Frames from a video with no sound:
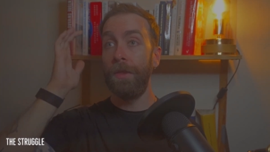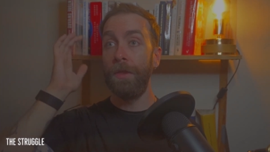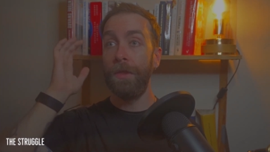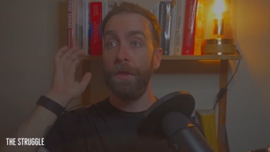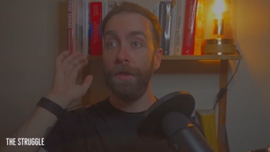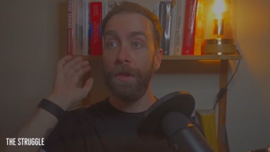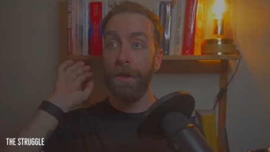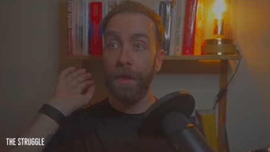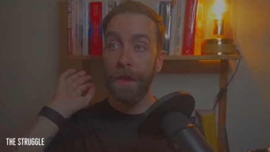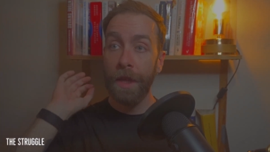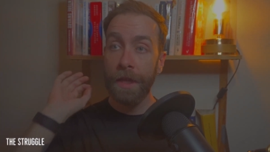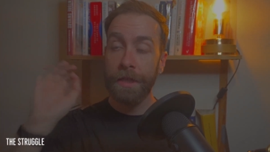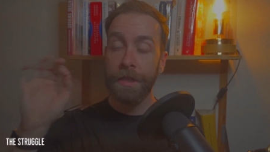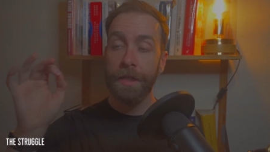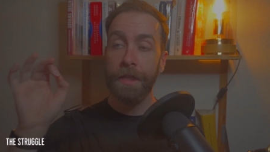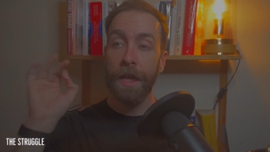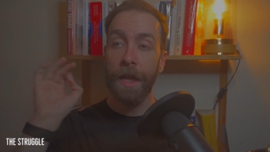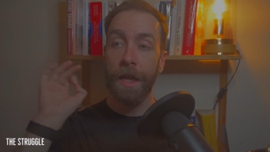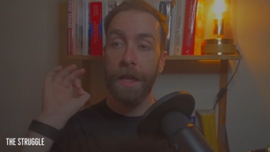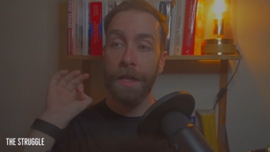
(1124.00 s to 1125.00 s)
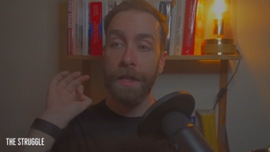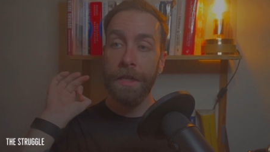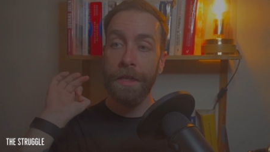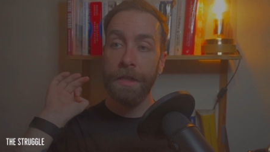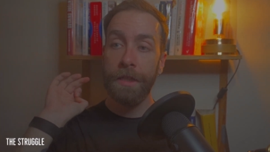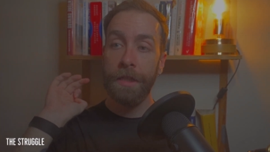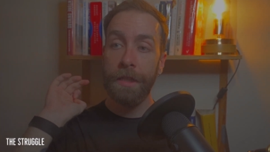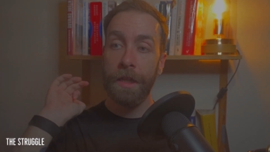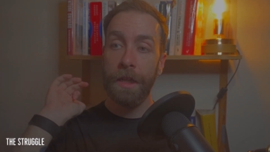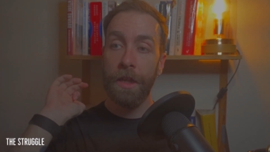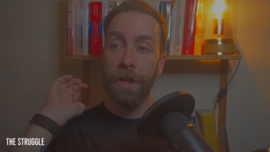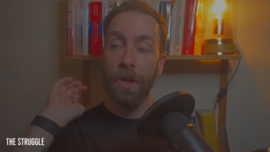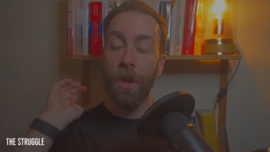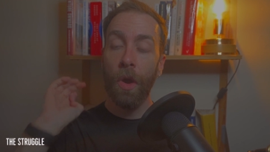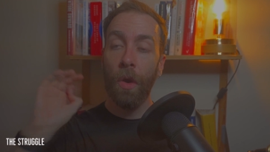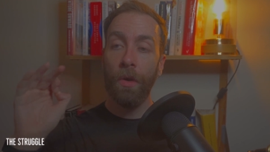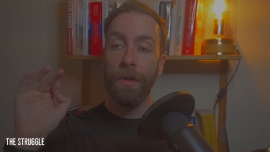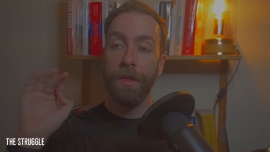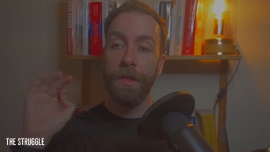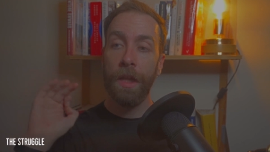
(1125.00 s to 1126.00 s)
this is
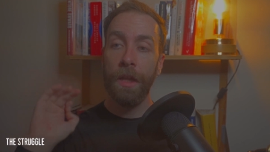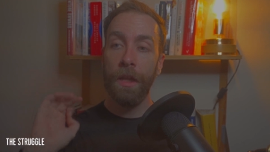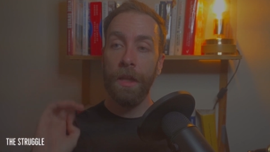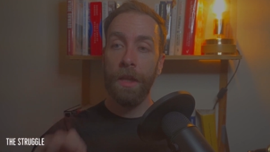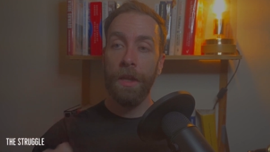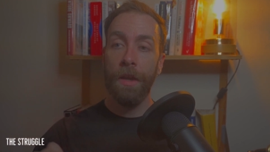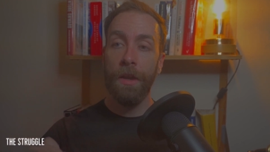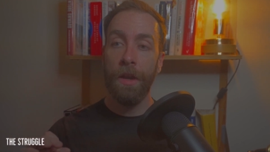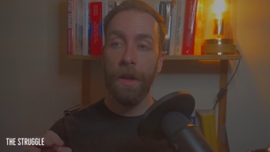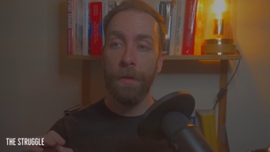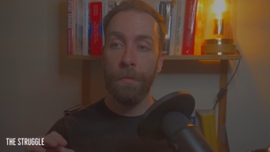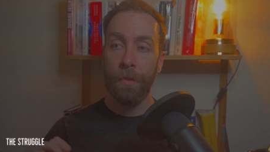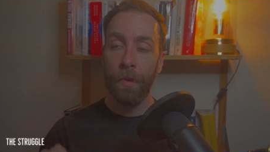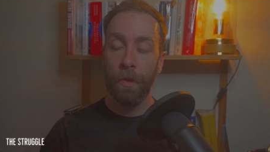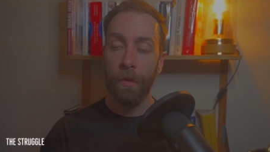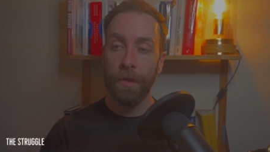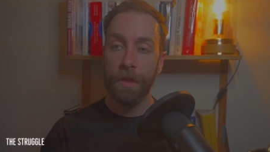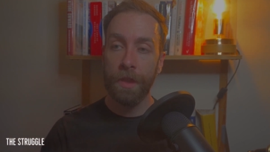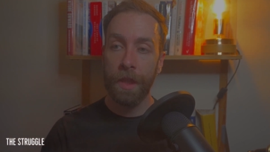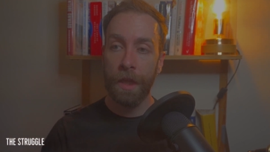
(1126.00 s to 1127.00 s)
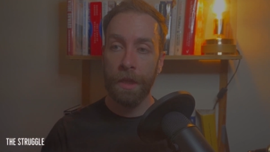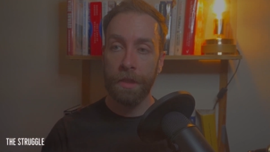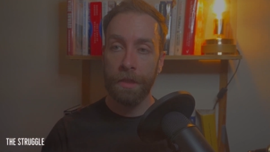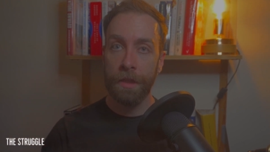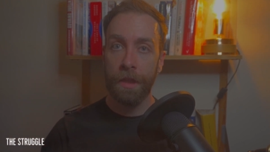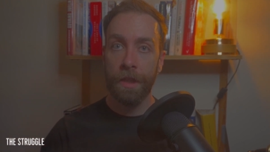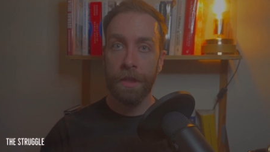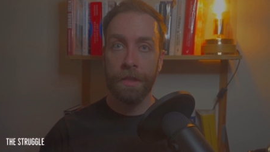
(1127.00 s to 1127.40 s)
not a linear process.